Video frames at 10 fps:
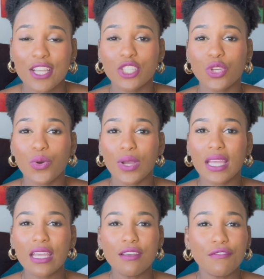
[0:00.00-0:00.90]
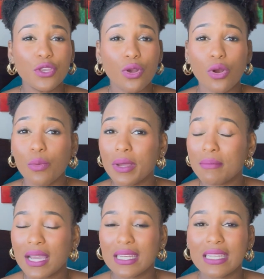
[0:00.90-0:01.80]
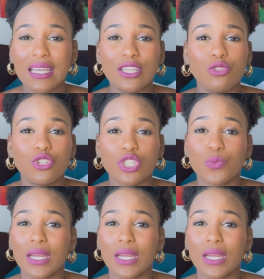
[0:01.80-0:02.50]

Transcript: So if you're open-minded and you just